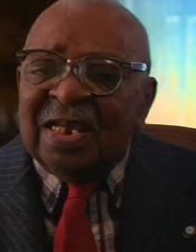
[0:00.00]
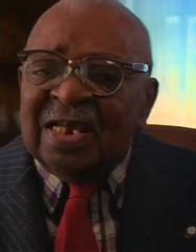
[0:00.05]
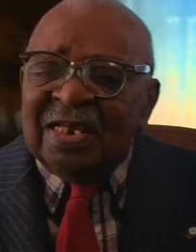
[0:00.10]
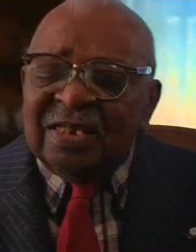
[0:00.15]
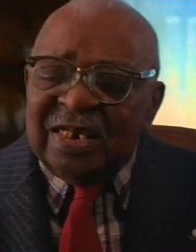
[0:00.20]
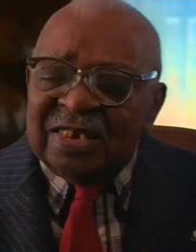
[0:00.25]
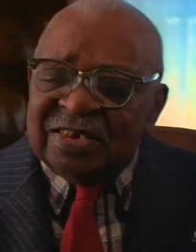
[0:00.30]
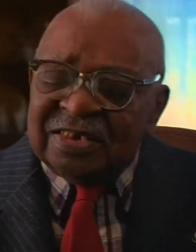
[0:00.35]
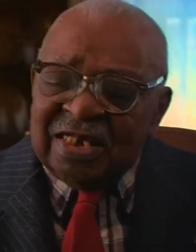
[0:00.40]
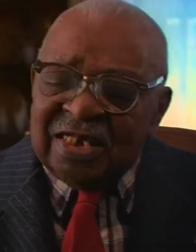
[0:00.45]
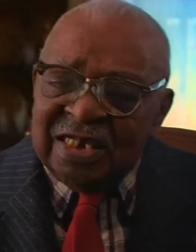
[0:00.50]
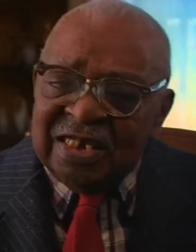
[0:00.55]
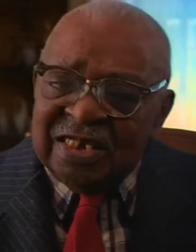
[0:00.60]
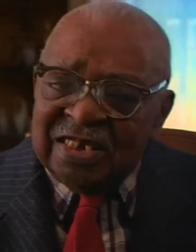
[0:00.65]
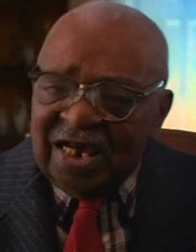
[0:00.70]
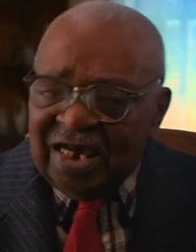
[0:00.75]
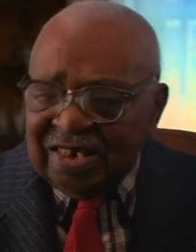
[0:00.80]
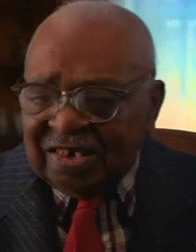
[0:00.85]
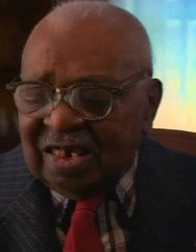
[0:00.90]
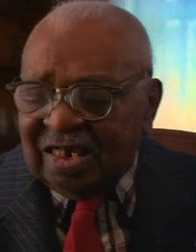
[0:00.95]
that he
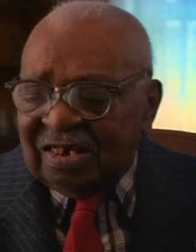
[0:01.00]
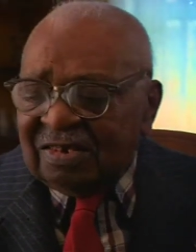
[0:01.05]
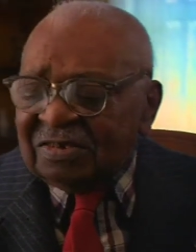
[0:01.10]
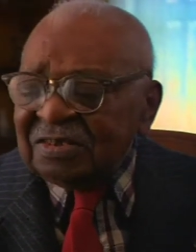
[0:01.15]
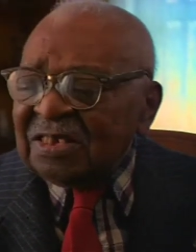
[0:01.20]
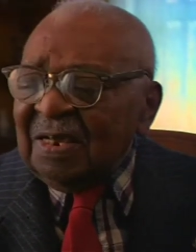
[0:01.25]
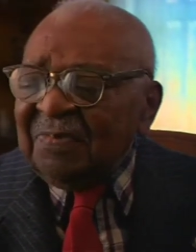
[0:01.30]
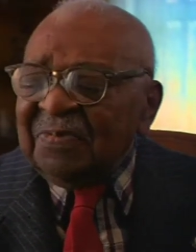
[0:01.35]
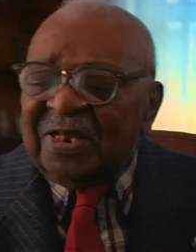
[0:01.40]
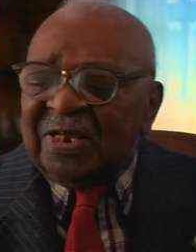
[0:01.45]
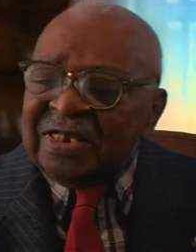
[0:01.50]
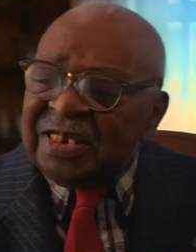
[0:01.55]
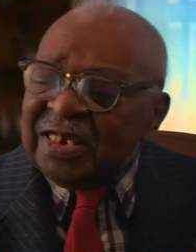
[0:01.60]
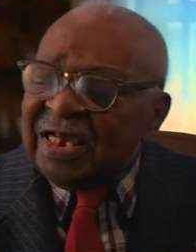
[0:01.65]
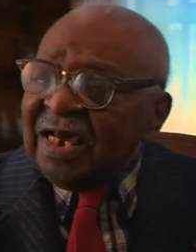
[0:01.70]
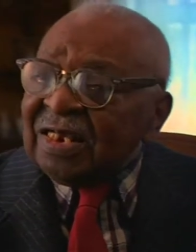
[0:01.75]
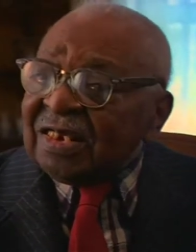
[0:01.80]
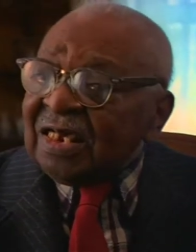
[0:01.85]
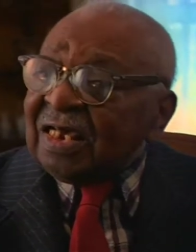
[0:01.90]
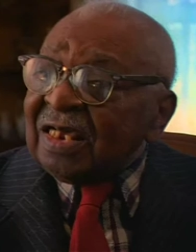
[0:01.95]
got out of, something he
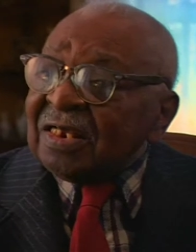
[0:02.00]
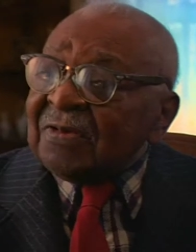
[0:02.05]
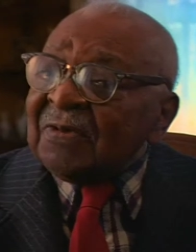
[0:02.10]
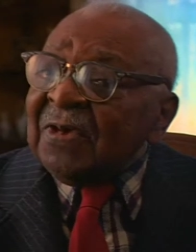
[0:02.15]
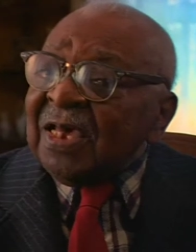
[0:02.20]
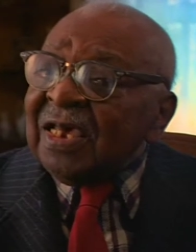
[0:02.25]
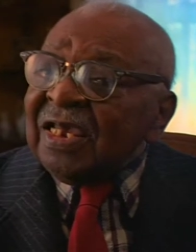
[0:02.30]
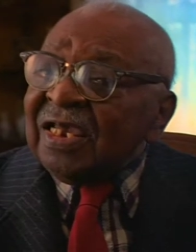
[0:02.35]
got out of